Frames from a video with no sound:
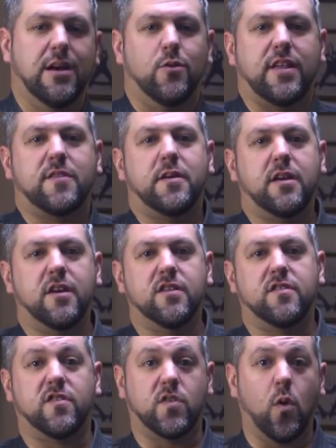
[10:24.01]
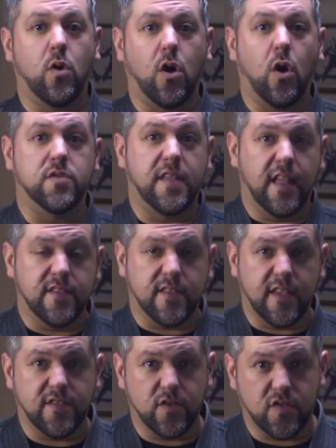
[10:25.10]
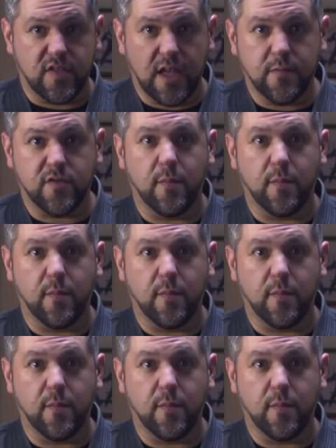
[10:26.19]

Well, that's because the so-called 10 celestial stems